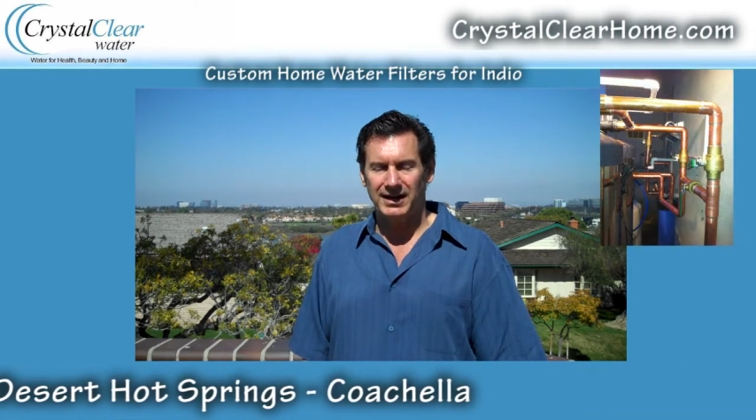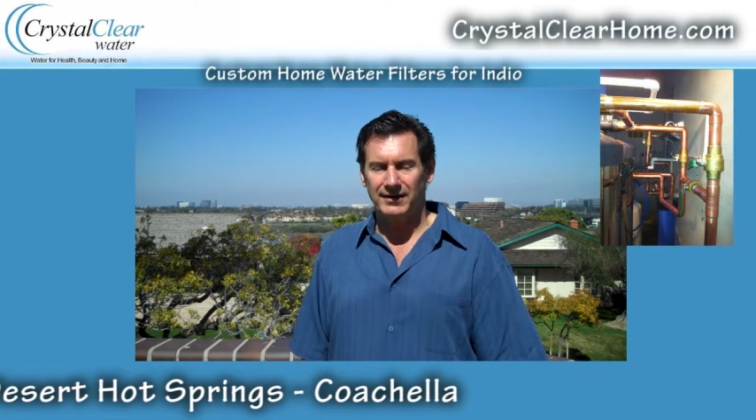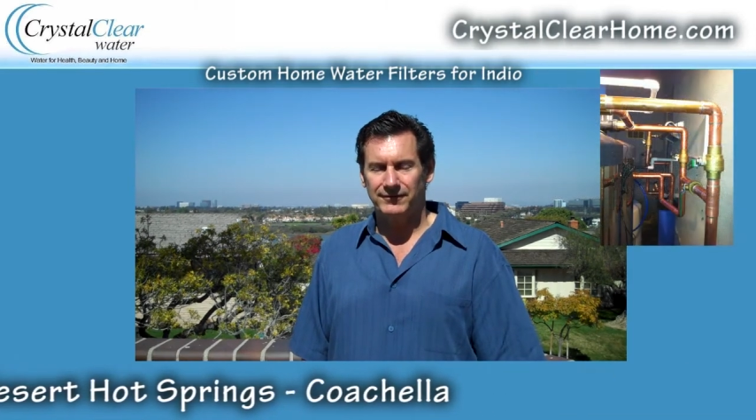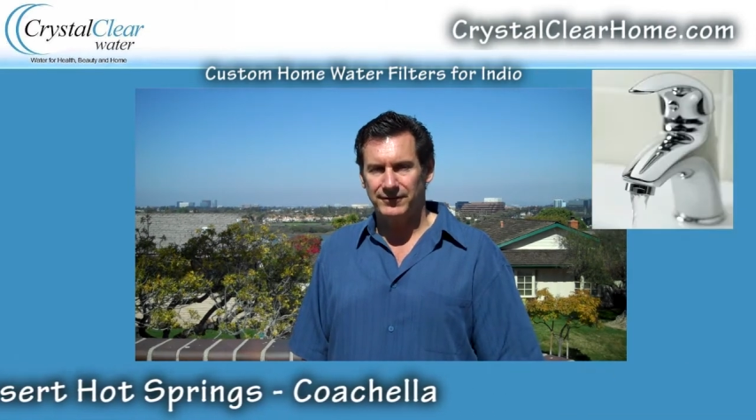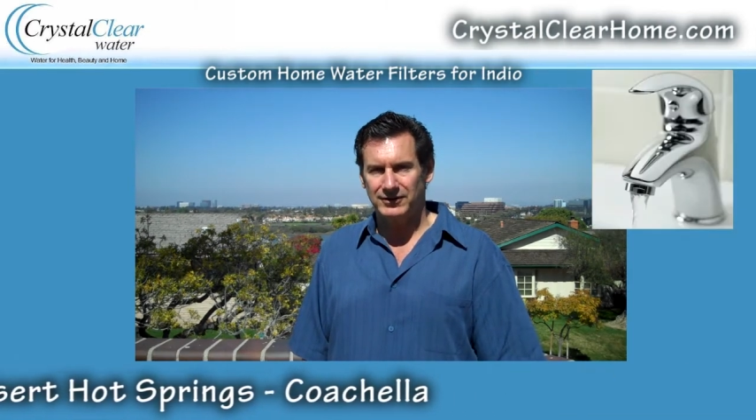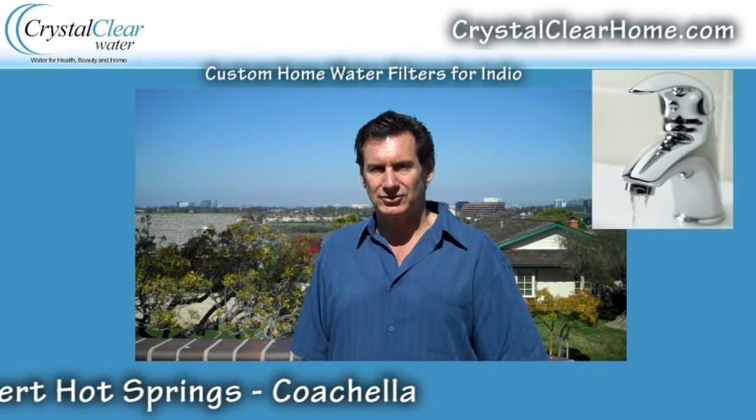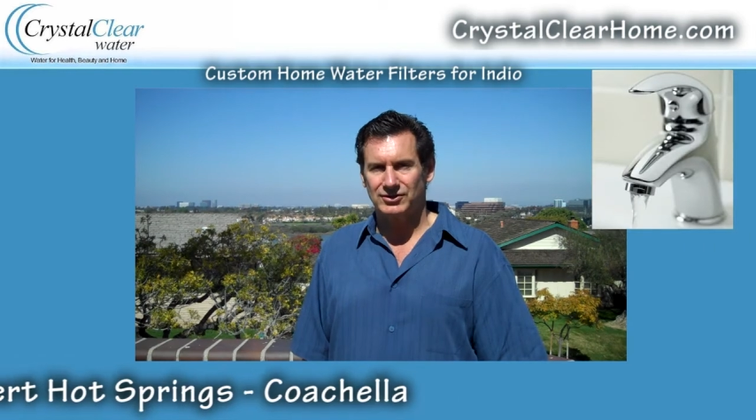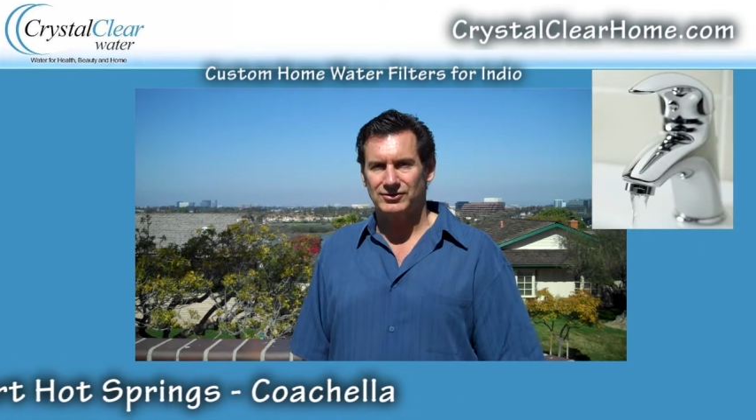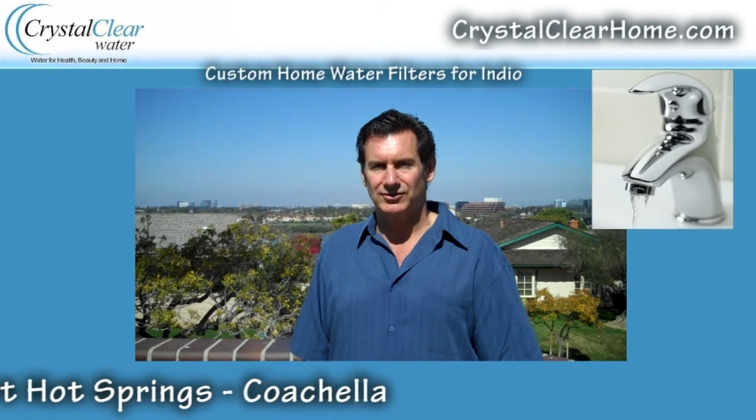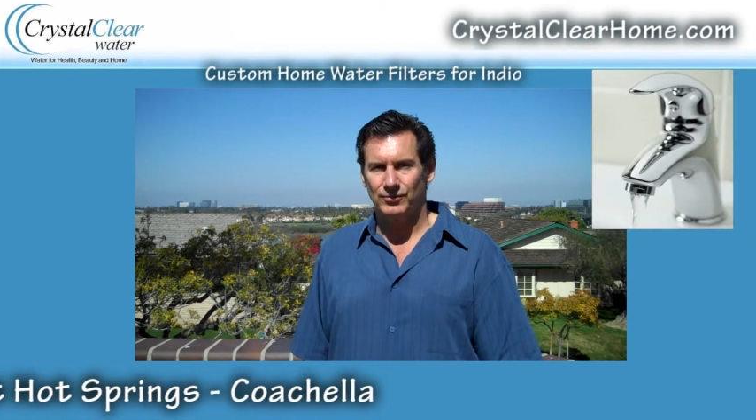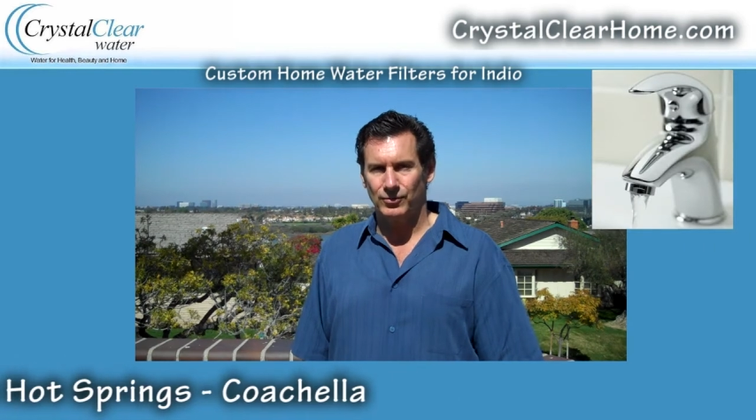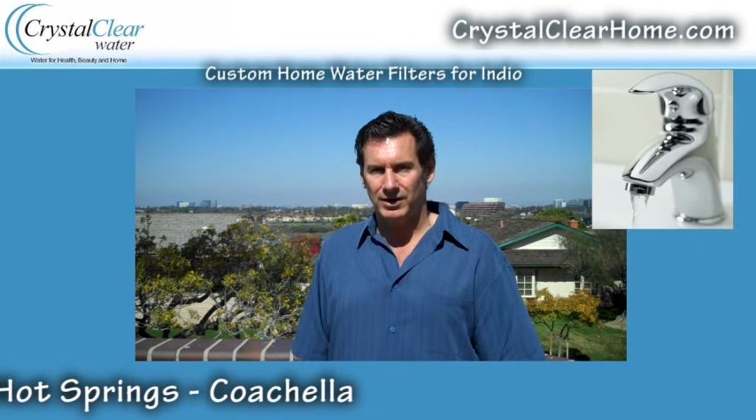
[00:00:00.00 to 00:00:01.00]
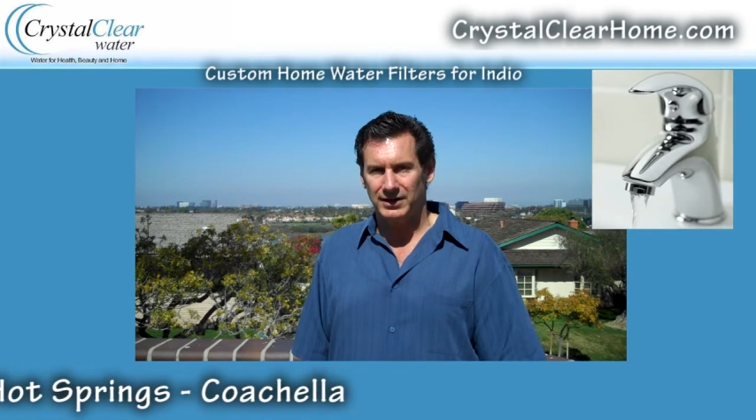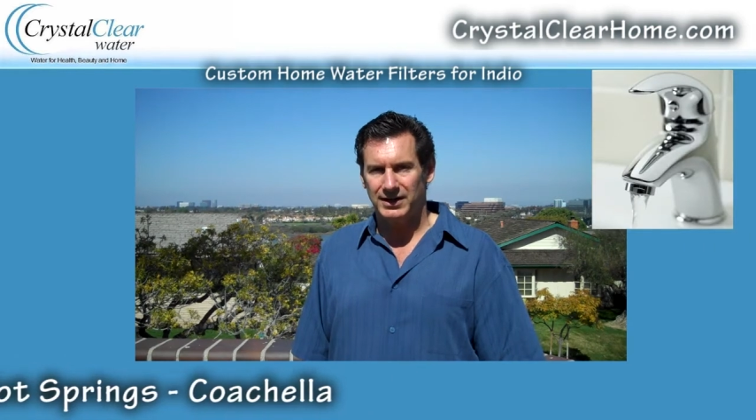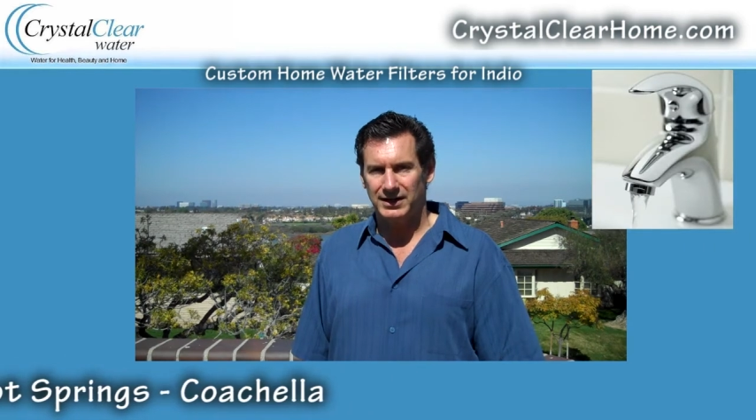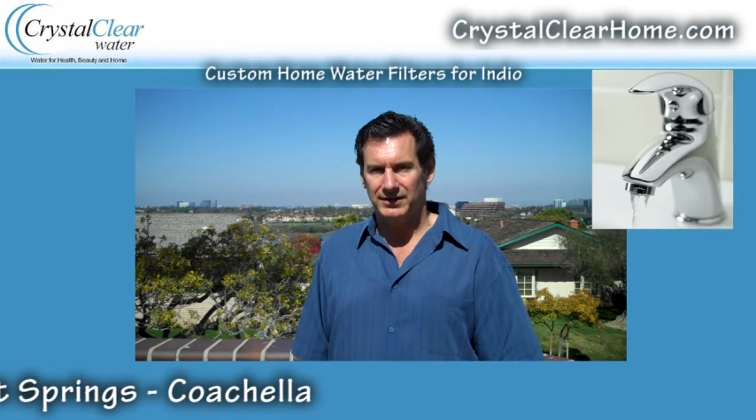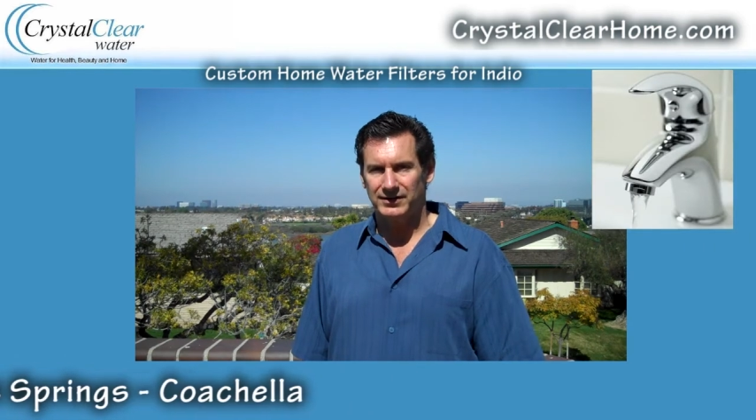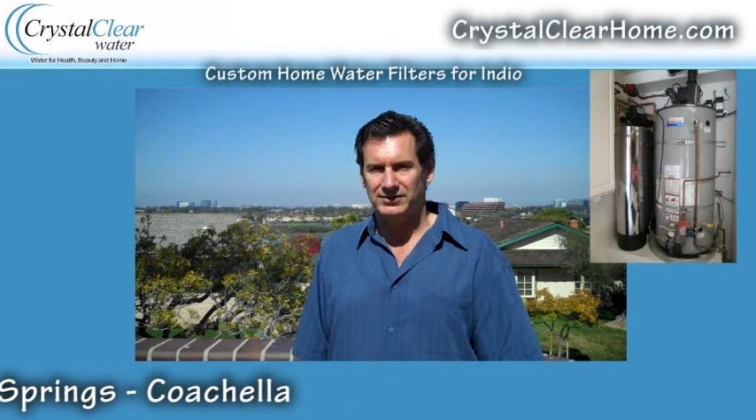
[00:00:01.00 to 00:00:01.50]
and fixtures and water
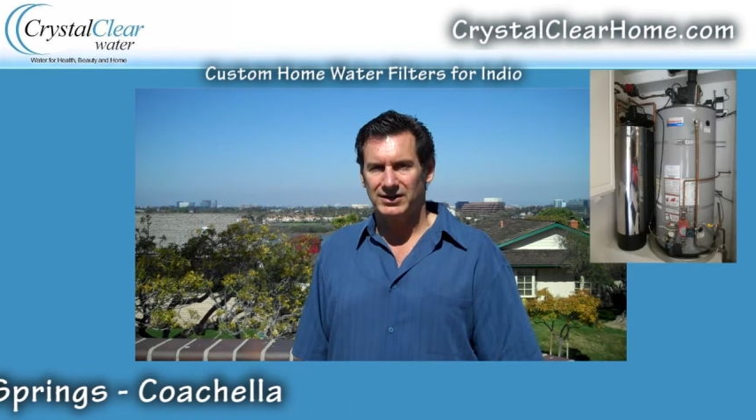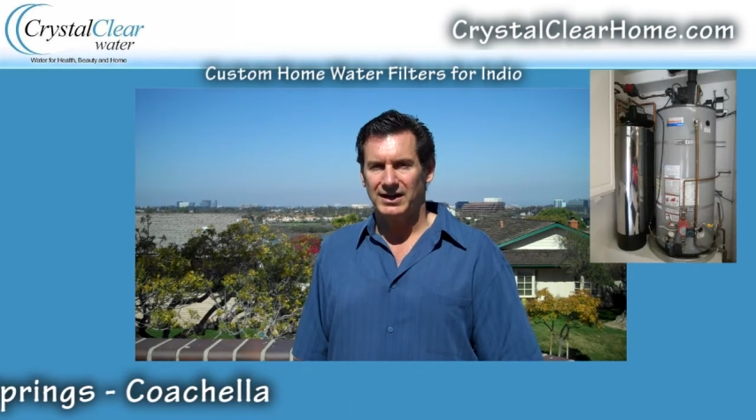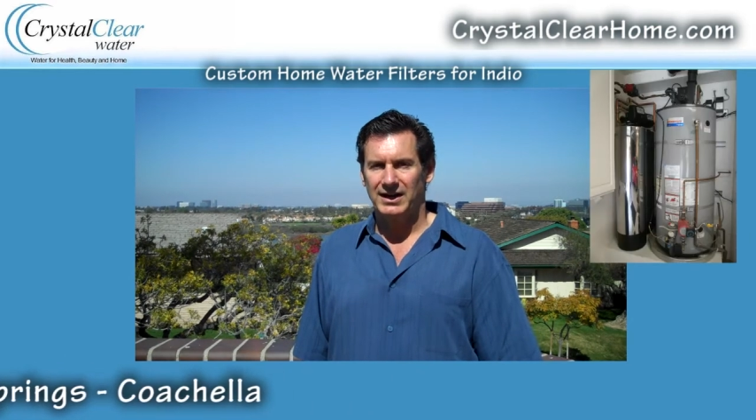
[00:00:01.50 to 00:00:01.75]
heaters